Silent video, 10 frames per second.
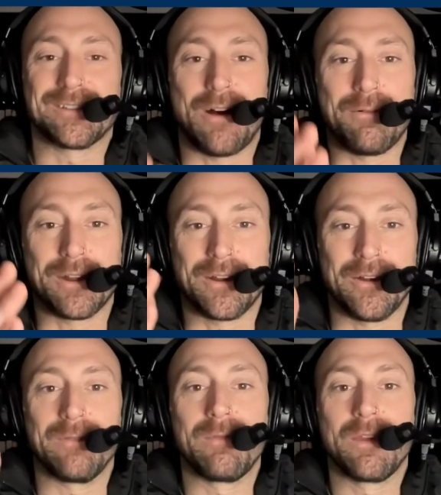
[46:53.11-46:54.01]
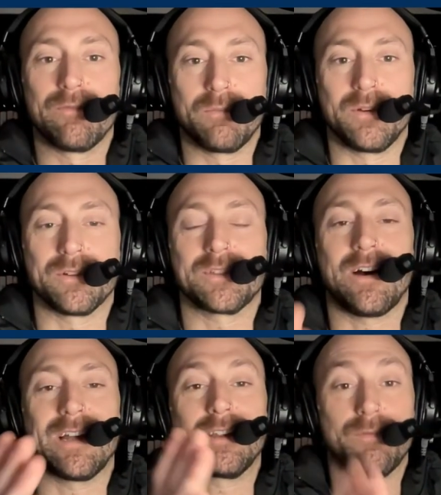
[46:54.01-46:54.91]
So I want to know, from your
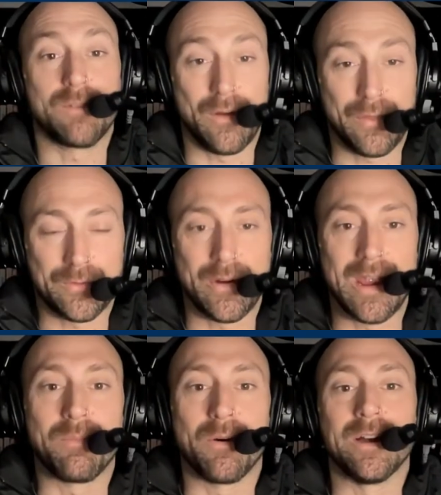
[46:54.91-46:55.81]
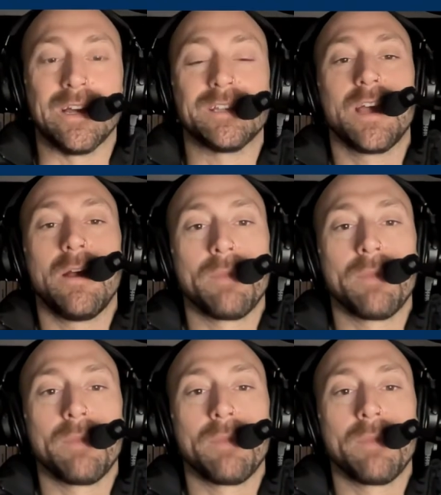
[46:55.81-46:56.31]
side, you've got three boys.